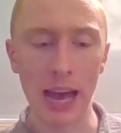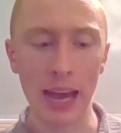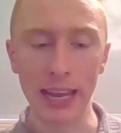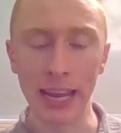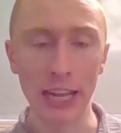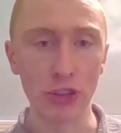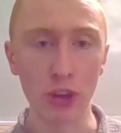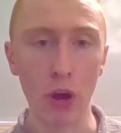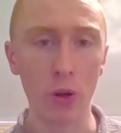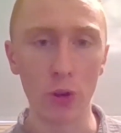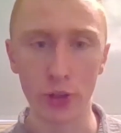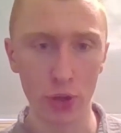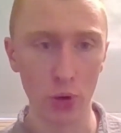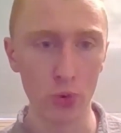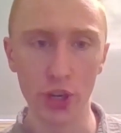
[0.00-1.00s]
it's all
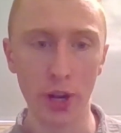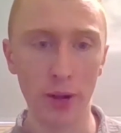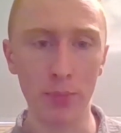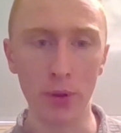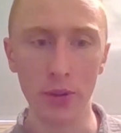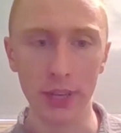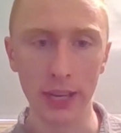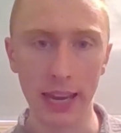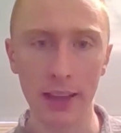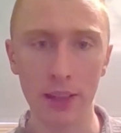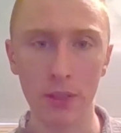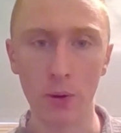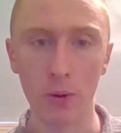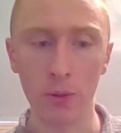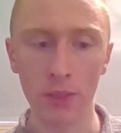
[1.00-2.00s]
so jumbled
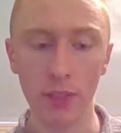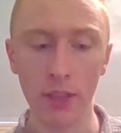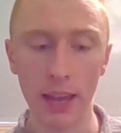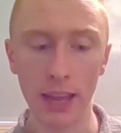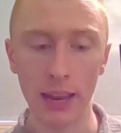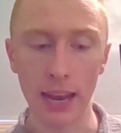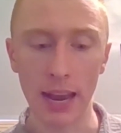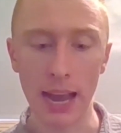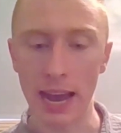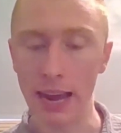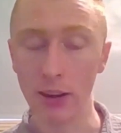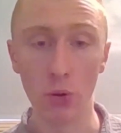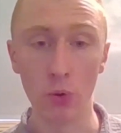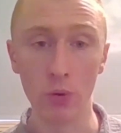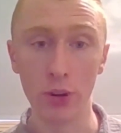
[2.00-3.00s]
together that I
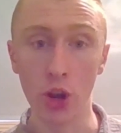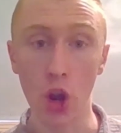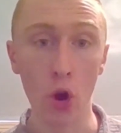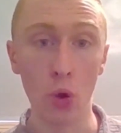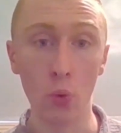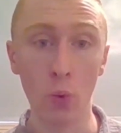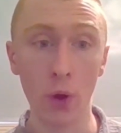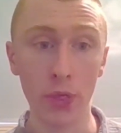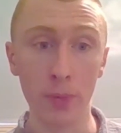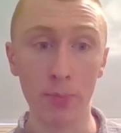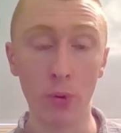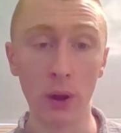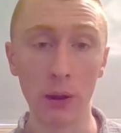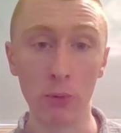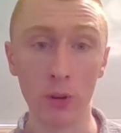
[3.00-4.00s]
don't know what the
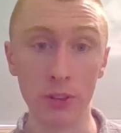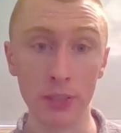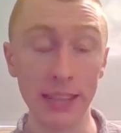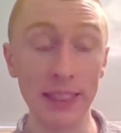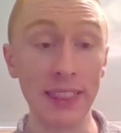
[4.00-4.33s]
point was. In